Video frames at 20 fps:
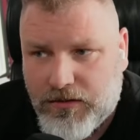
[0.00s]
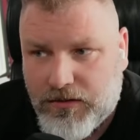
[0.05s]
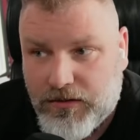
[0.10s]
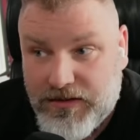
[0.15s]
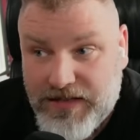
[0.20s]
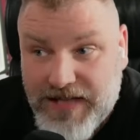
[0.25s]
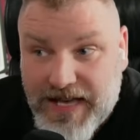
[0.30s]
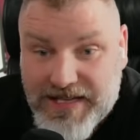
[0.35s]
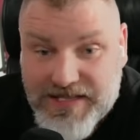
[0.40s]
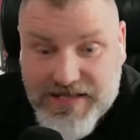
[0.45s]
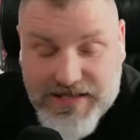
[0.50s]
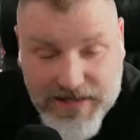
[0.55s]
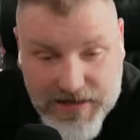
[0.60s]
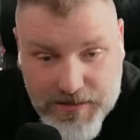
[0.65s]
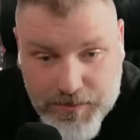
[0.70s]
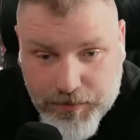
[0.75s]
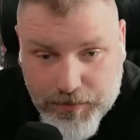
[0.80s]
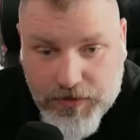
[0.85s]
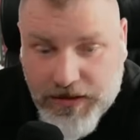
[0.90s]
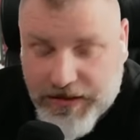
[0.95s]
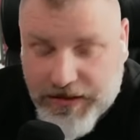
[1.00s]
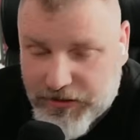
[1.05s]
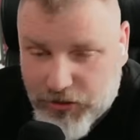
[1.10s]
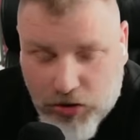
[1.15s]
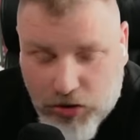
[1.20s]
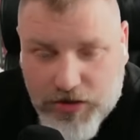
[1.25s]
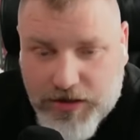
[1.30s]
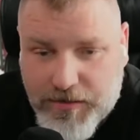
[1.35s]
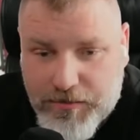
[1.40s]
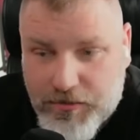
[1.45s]
Yes, it's like,
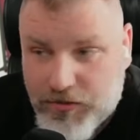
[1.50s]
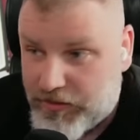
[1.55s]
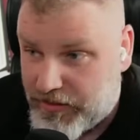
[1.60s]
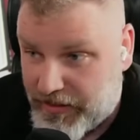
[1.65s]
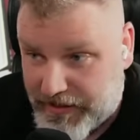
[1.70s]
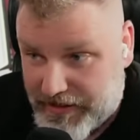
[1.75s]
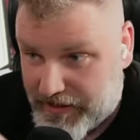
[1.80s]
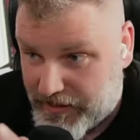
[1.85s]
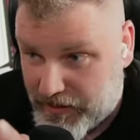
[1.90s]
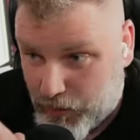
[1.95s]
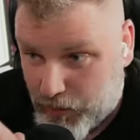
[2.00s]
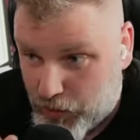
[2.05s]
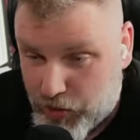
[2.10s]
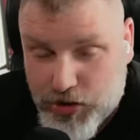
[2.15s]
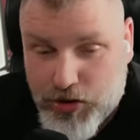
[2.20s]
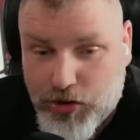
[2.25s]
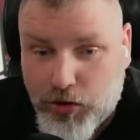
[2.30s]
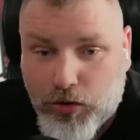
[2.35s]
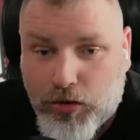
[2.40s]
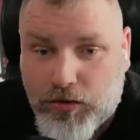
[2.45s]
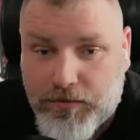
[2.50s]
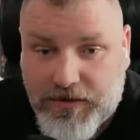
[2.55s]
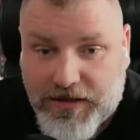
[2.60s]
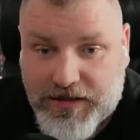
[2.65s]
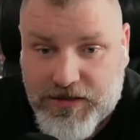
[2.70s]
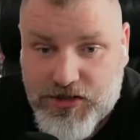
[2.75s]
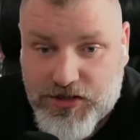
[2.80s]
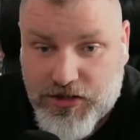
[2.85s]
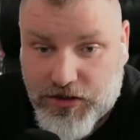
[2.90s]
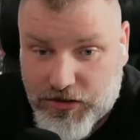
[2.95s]
don't get me like, we're in Europe
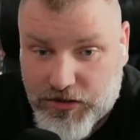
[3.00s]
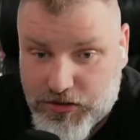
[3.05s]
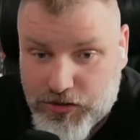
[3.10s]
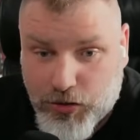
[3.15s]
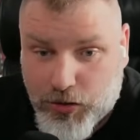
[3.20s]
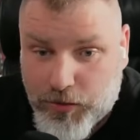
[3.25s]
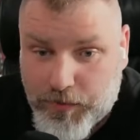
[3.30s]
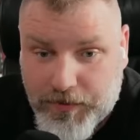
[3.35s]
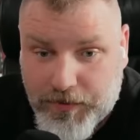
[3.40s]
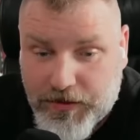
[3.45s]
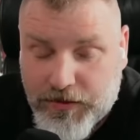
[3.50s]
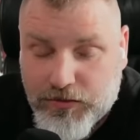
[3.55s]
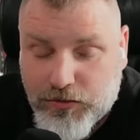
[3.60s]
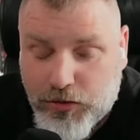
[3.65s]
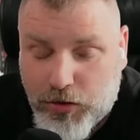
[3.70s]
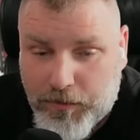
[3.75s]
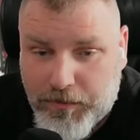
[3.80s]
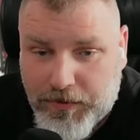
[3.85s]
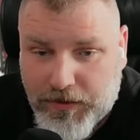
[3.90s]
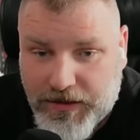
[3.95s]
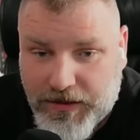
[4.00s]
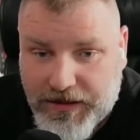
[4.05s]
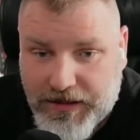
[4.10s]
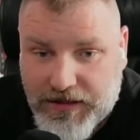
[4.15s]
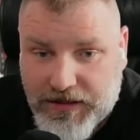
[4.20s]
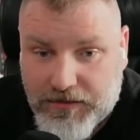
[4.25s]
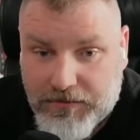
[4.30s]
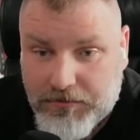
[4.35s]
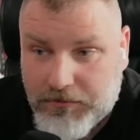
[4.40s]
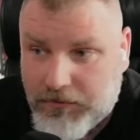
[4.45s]
next year. It's Europa
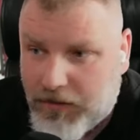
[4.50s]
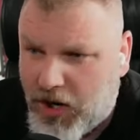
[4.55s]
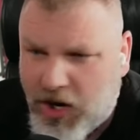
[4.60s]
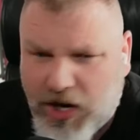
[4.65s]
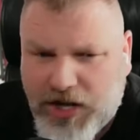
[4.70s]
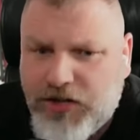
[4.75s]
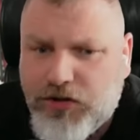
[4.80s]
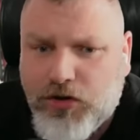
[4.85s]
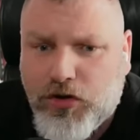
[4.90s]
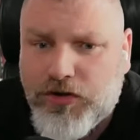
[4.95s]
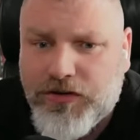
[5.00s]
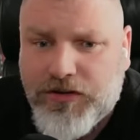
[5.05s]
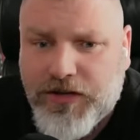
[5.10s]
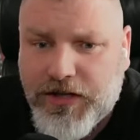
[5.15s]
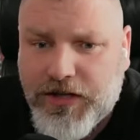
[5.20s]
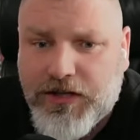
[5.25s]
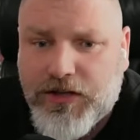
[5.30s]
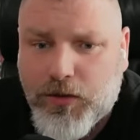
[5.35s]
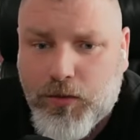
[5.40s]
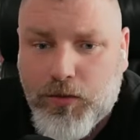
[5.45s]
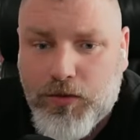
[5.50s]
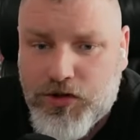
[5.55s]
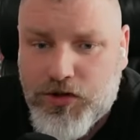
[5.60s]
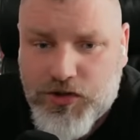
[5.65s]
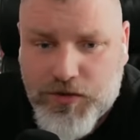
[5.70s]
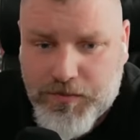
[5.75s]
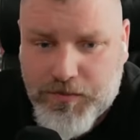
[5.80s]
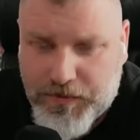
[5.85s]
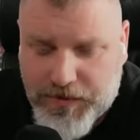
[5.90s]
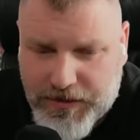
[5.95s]
League. I don't think that we
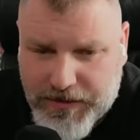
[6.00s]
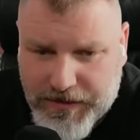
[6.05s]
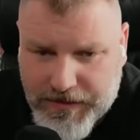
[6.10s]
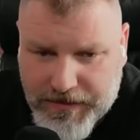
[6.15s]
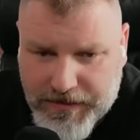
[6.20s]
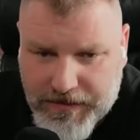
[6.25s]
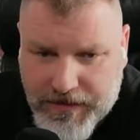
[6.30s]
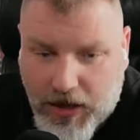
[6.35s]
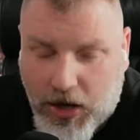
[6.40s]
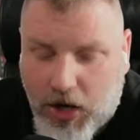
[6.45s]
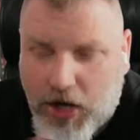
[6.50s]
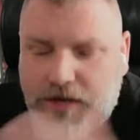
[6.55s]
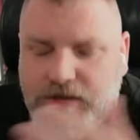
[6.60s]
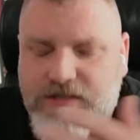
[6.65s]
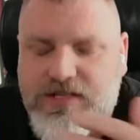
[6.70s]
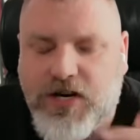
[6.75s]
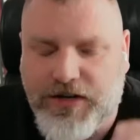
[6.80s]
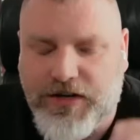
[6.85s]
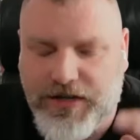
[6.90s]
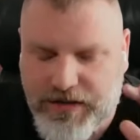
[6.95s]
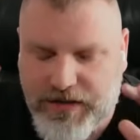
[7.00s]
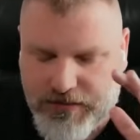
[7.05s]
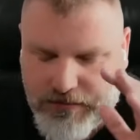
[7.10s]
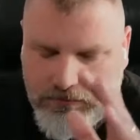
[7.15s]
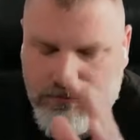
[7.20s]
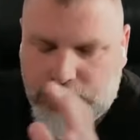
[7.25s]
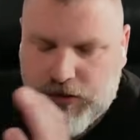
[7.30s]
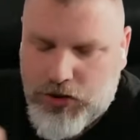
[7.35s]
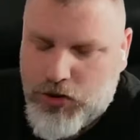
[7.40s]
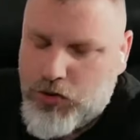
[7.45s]
should be. Sorry,
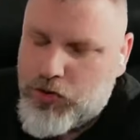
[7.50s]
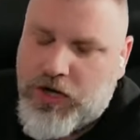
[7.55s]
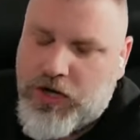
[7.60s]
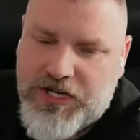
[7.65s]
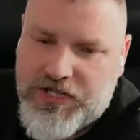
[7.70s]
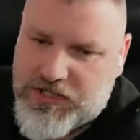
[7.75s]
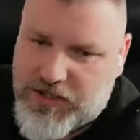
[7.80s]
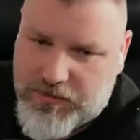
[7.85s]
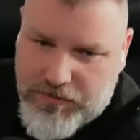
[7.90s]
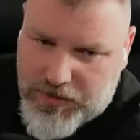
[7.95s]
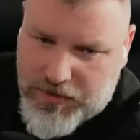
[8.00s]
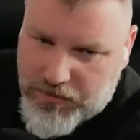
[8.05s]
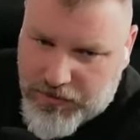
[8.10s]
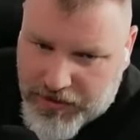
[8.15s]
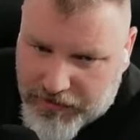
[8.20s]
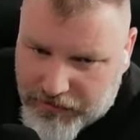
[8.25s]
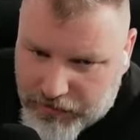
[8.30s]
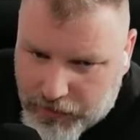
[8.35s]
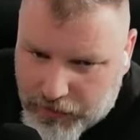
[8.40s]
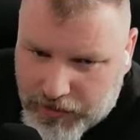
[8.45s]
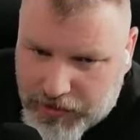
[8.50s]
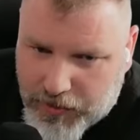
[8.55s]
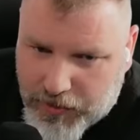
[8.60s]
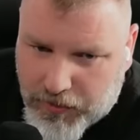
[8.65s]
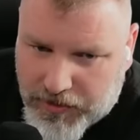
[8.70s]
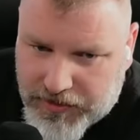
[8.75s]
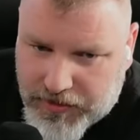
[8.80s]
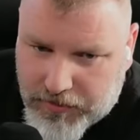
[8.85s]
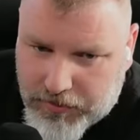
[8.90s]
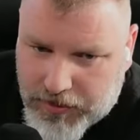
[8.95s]
you guys can be whatever way you
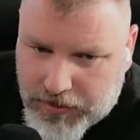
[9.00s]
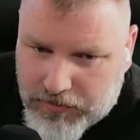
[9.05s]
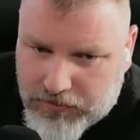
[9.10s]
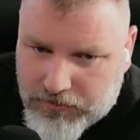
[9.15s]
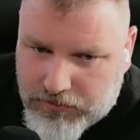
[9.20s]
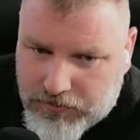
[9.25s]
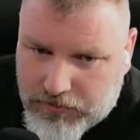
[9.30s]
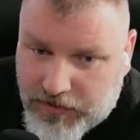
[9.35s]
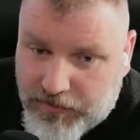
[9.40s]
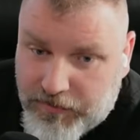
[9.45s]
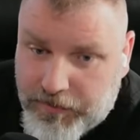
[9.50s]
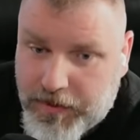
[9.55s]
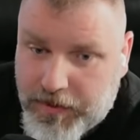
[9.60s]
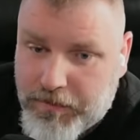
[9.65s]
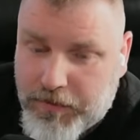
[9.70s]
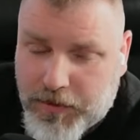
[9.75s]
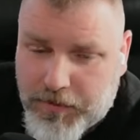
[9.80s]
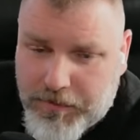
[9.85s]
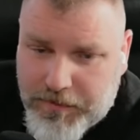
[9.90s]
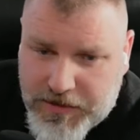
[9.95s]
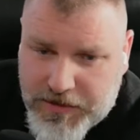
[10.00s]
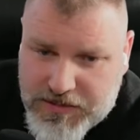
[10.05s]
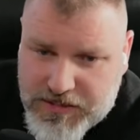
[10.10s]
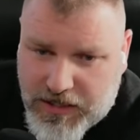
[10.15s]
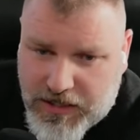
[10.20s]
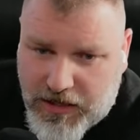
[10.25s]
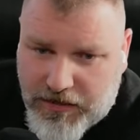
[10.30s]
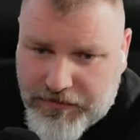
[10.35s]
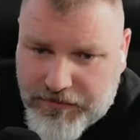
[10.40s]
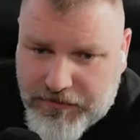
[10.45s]
want to be. If people are pissed
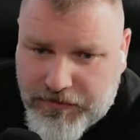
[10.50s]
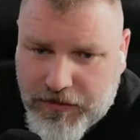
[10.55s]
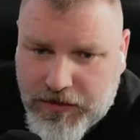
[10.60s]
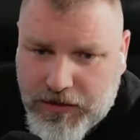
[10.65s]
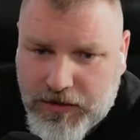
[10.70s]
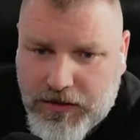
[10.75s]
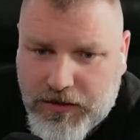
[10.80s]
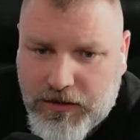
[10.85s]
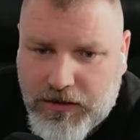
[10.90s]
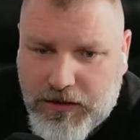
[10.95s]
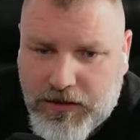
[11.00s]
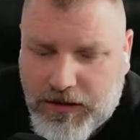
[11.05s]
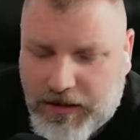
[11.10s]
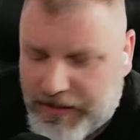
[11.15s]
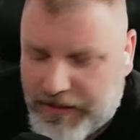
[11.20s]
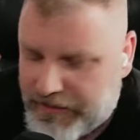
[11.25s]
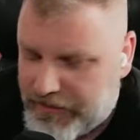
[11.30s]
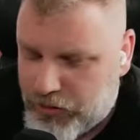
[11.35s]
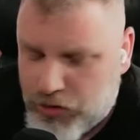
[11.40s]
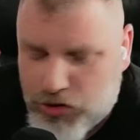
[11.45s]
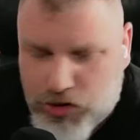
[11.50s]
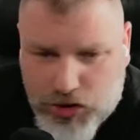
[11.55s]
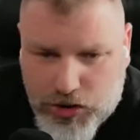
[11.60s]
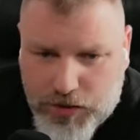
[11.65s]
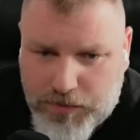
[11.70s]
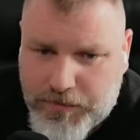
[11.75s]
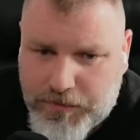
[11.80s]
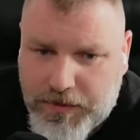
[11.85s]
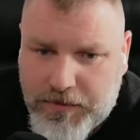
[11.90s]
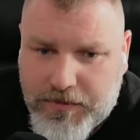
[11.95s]
off, and you
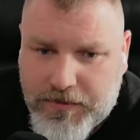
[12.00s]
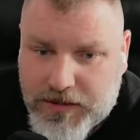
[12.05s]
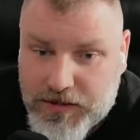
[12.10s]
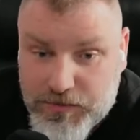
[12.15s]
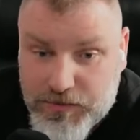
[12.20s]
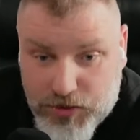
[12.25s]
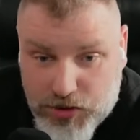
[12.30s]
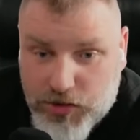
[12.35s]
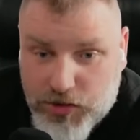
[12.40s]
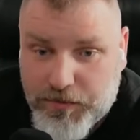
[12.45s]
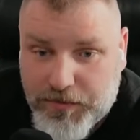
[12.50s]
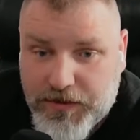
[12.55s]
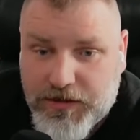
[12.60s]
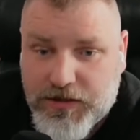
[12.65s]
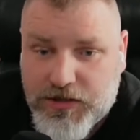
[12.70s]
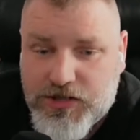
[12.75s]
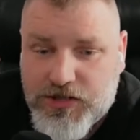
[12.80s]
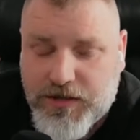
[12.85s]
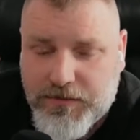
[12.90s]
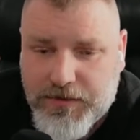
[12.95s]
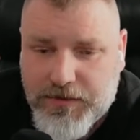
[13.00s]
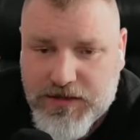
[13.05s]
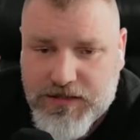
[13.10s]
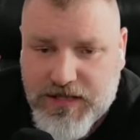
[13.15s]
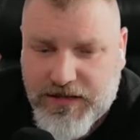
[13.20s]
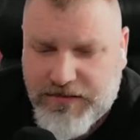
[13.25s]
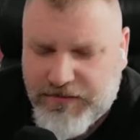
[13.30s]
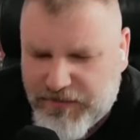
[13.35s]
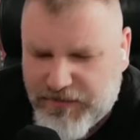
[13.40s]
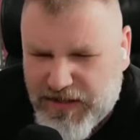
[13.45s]
should be, because we should be in the Champions
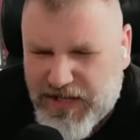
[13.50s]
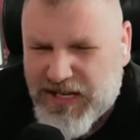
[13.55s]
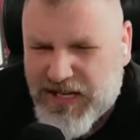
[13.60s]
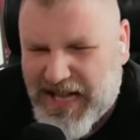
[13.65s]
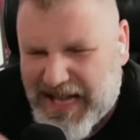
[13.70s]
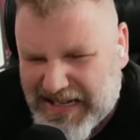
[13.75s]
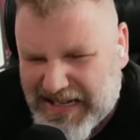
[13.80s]
League. Villa